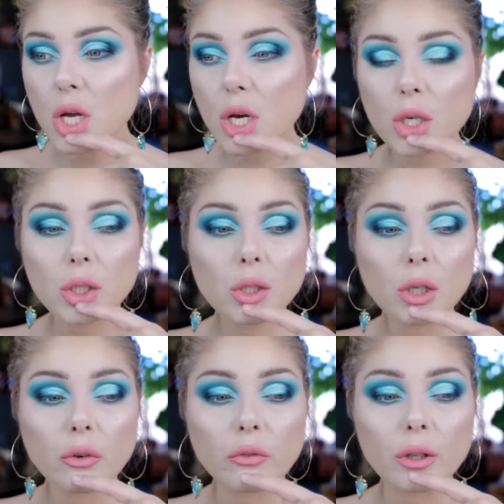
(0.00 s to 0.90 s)
I don't know
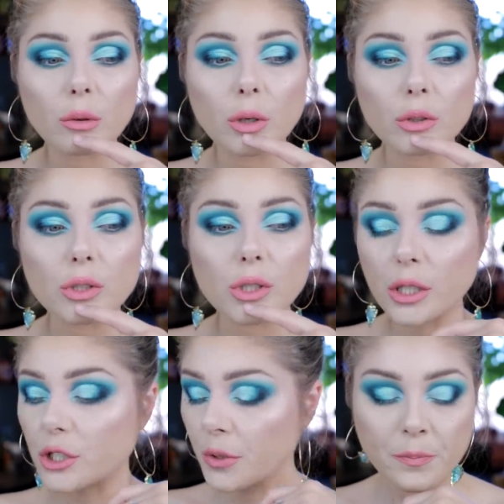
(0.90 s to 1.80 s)
how I feel about this
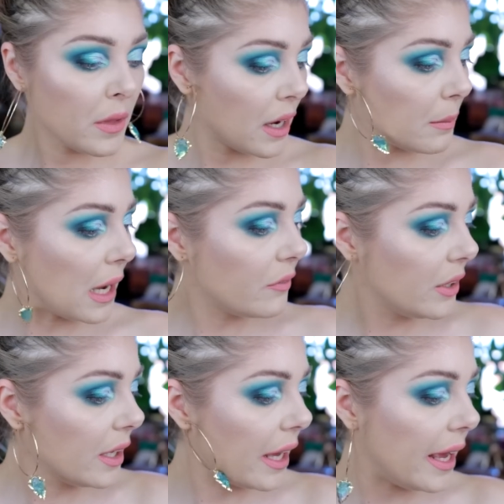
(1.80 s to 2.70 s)
edge. I'm
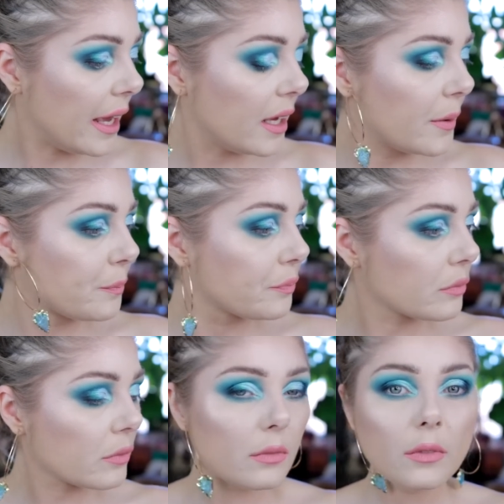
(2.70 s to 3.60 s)
having a...
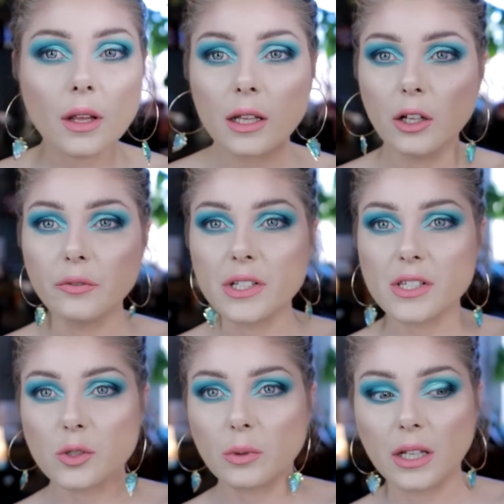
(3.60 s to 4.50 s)
I love this
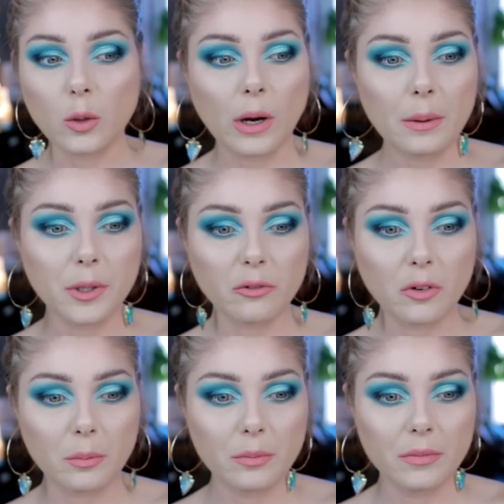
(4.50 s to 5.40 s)
as well. I wiped off
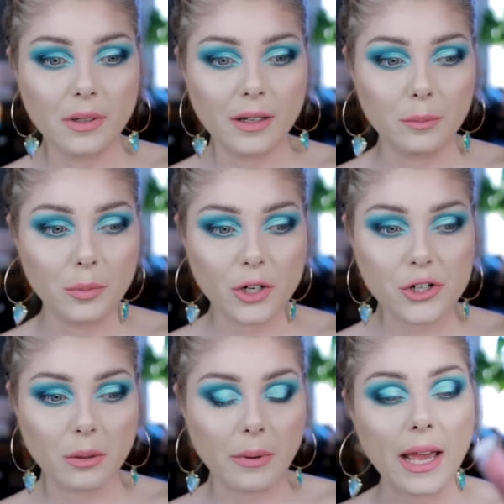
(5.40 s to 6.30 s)
a, a brush on my